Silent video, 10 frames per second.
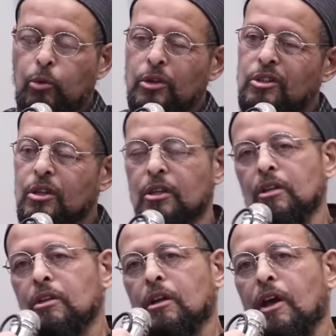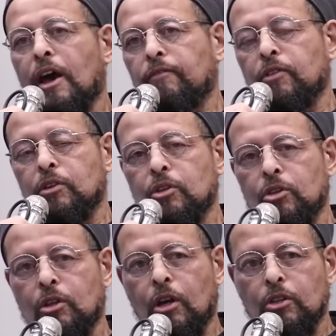we didn't have to
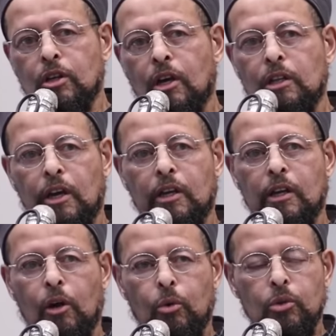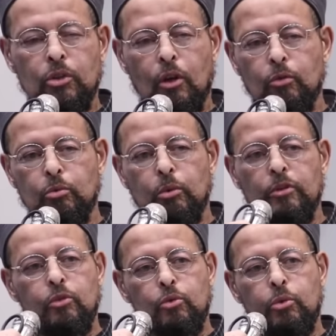discuss allying ourselves
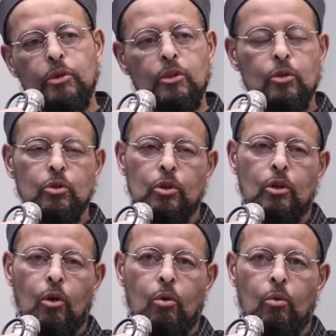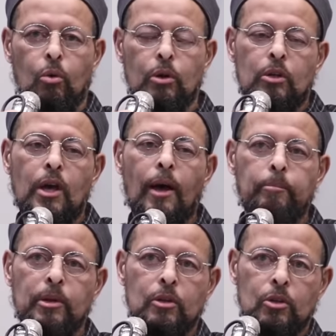with 20 years ago? What has
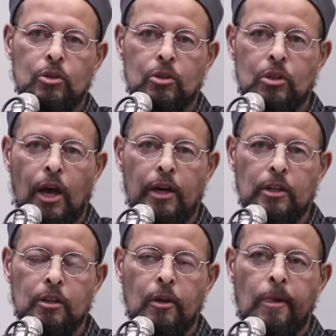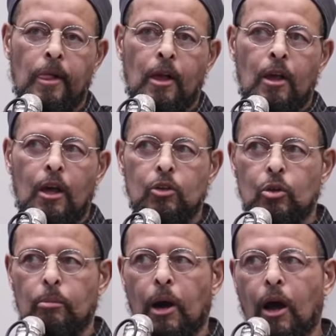happened in society?
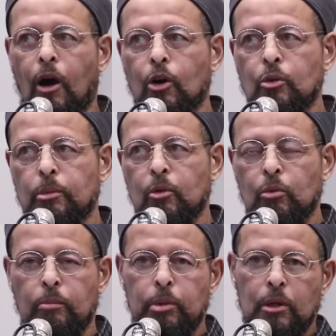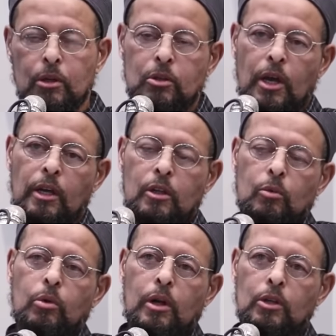And so my argument would be
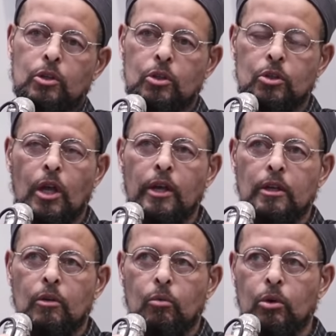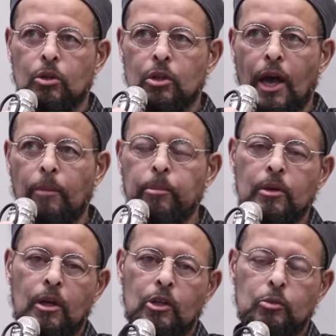exactly what I just said. What has
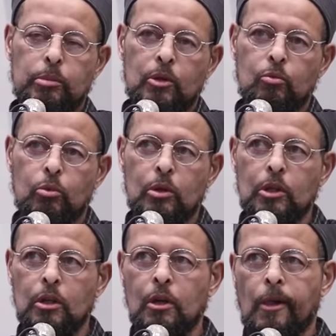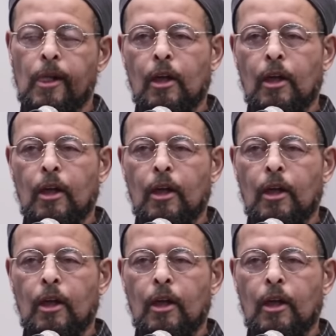happened has been really